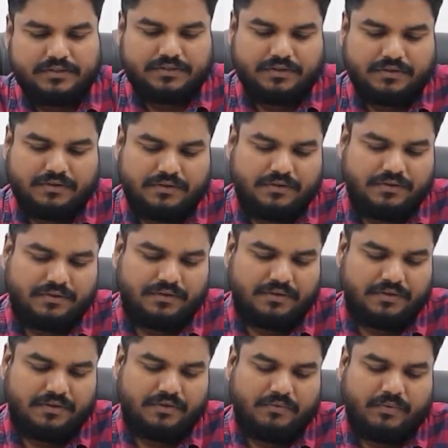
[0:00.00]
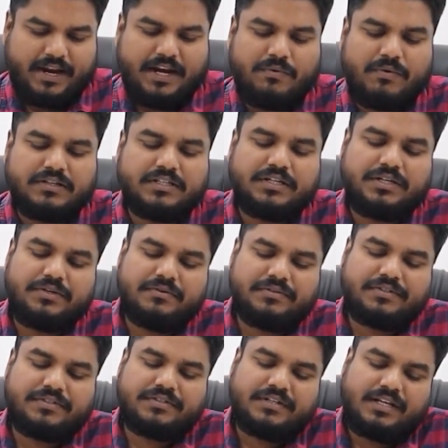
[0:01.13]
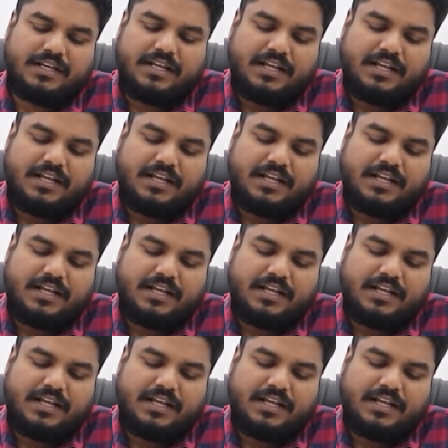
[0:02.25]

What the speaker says: So why it was in news?